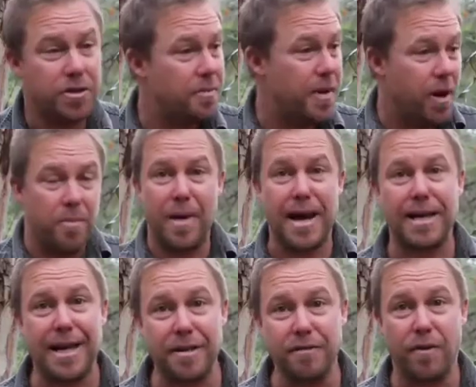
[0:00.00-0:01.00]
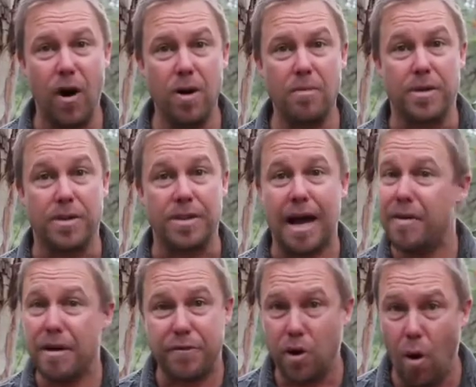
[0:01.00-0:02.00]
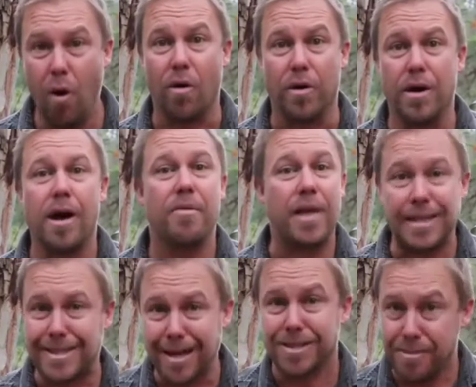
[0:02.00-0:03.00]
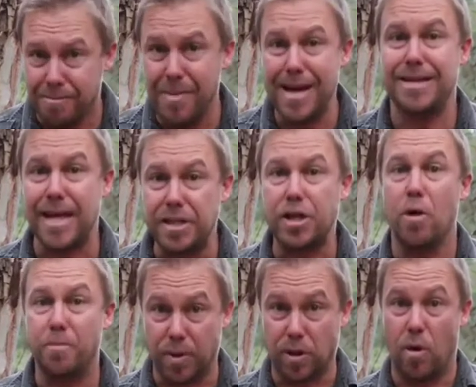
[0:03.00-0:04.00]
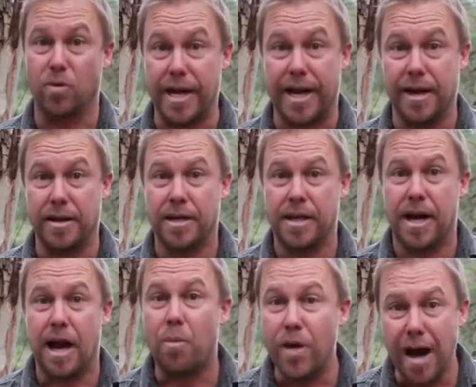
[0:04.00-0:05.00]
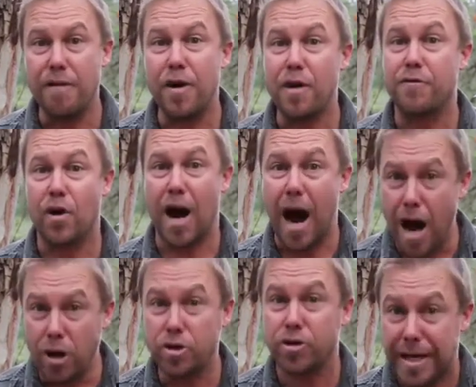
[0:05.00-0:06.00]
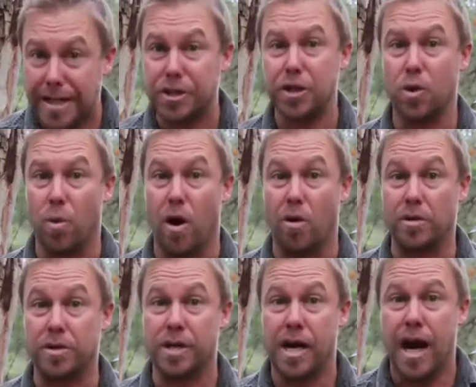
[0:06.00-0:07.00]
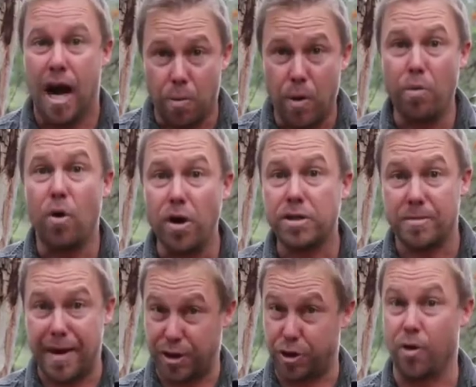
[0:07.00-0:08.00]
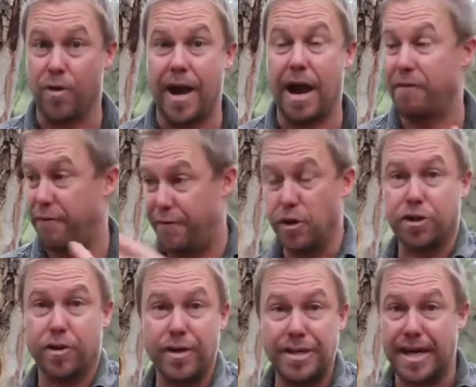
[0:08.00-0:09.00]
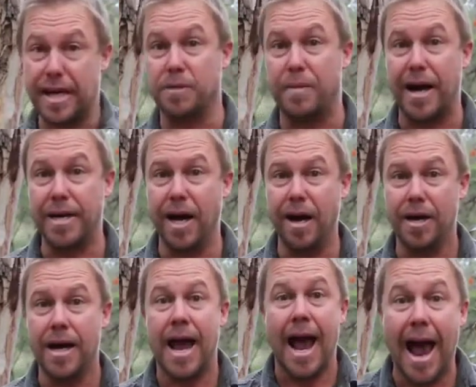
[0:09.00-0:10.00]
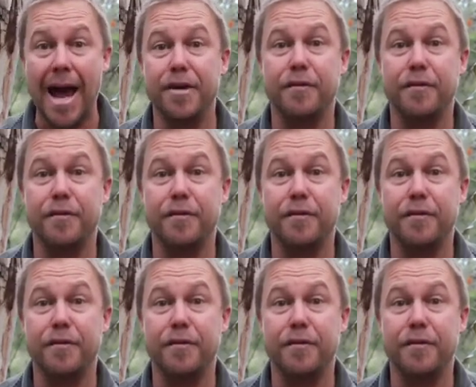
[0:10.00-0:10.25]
to be on mainland environments and they've gone. That doesn't mean they don't belong there. And we have over 100 eastern quolls, and we work to make sure they have a future in Tasmania and a